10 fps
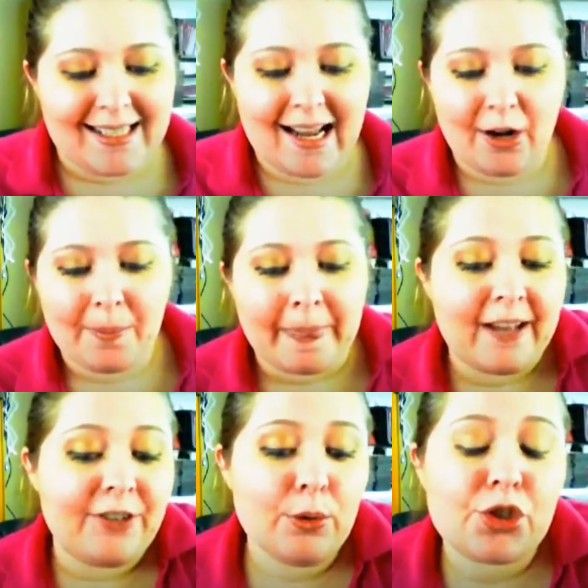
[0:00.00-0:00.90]
Now,
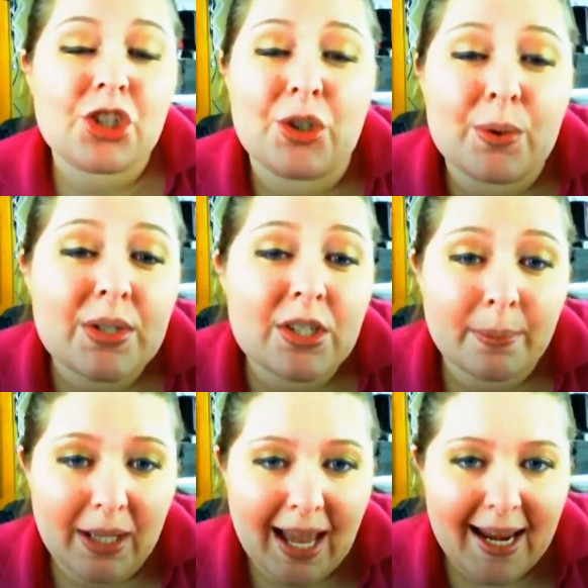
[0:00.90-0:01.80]
if you choose
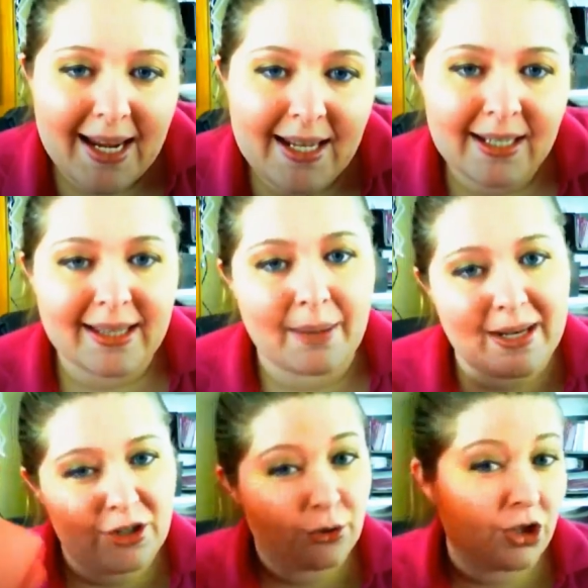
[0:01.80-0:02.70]
to play, that
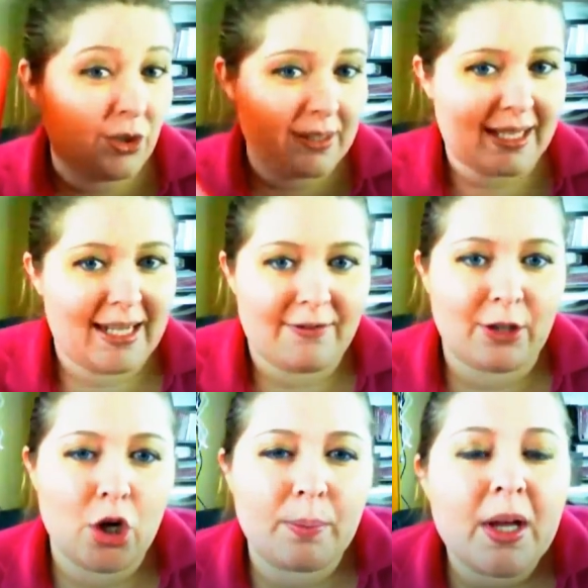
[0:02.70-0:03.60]
means you're choosing an
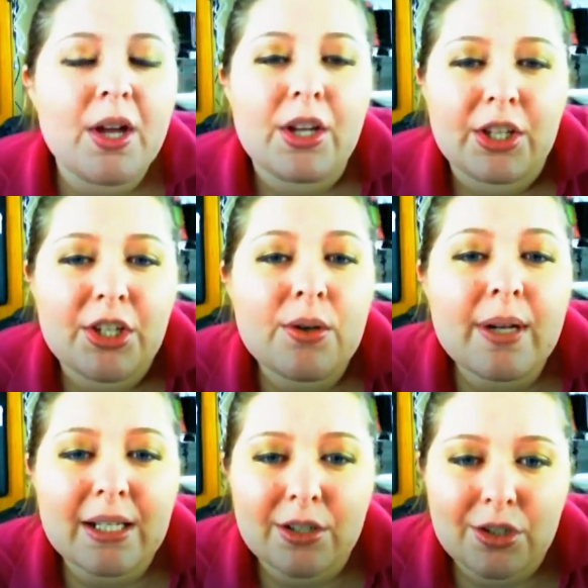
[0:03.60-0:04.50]
envelope. You
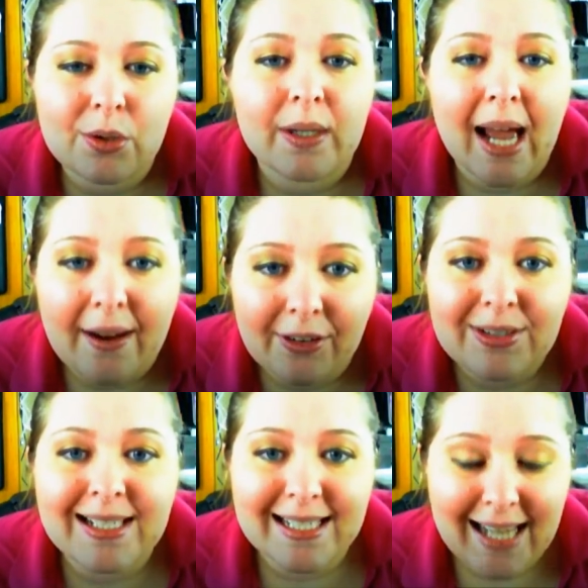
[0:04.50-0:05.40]
get to do
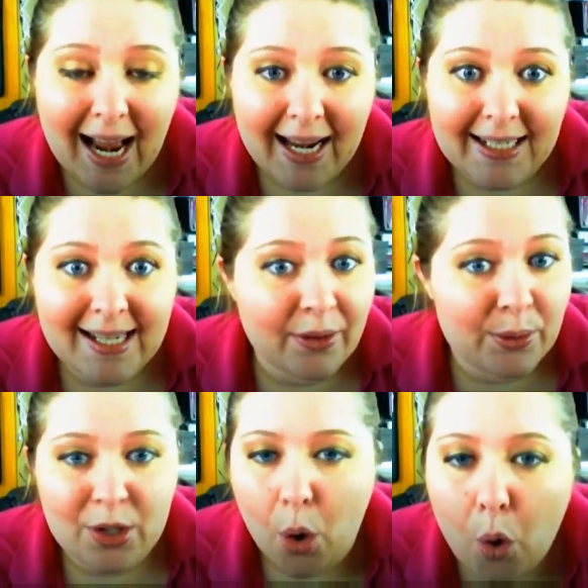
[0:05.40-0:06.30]
whatever's inside. Now,
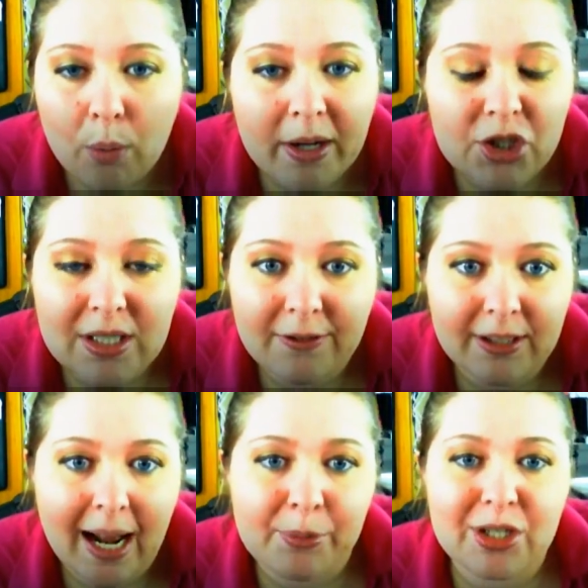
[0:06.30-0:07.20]
there's a whole bunch of
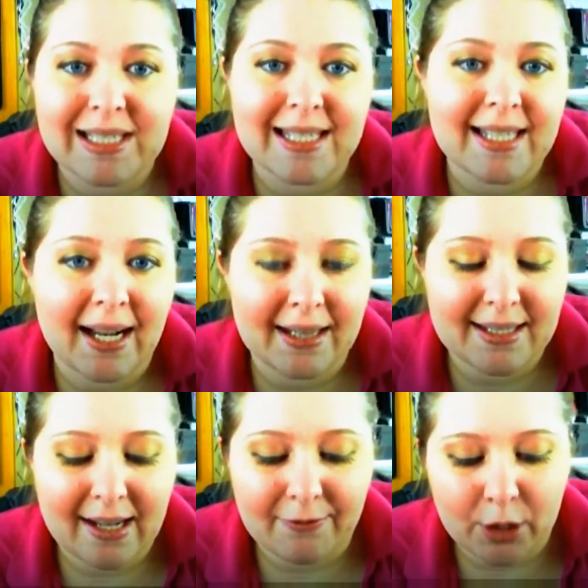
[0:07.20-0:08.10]
different options inside of
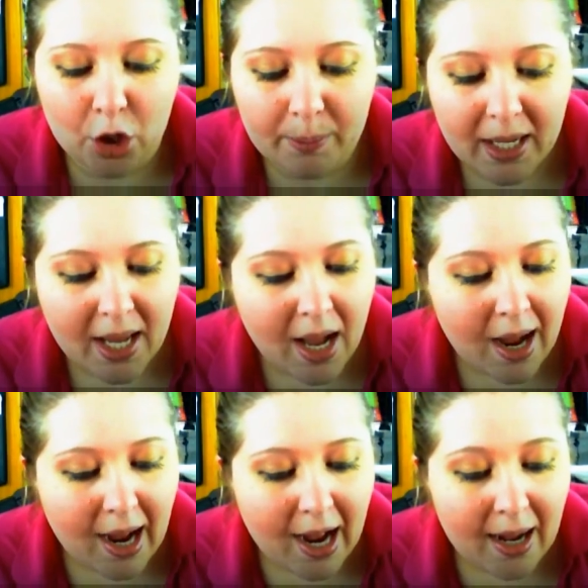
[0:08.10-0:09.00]
this envelope.
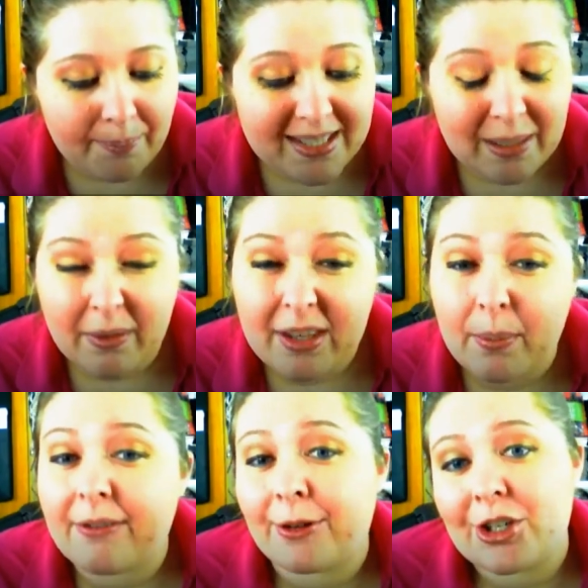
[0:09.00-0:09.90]
Some of
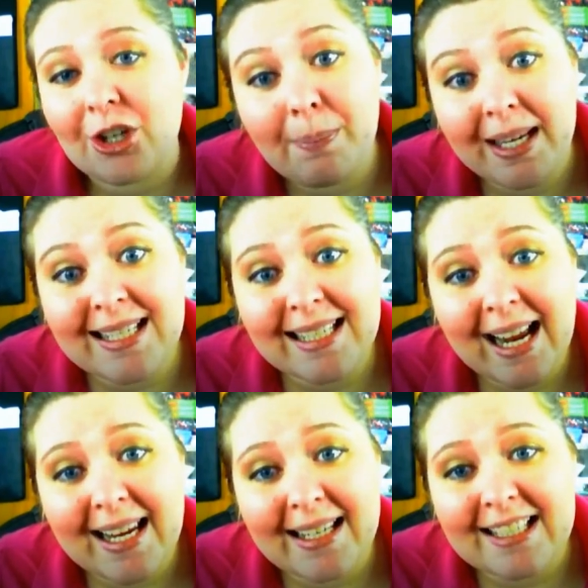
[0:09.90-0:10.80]
them are free shipping
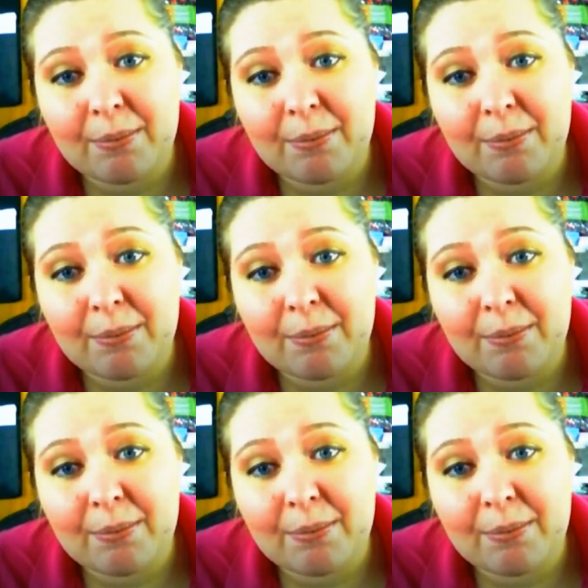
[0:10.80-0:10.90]
tonight.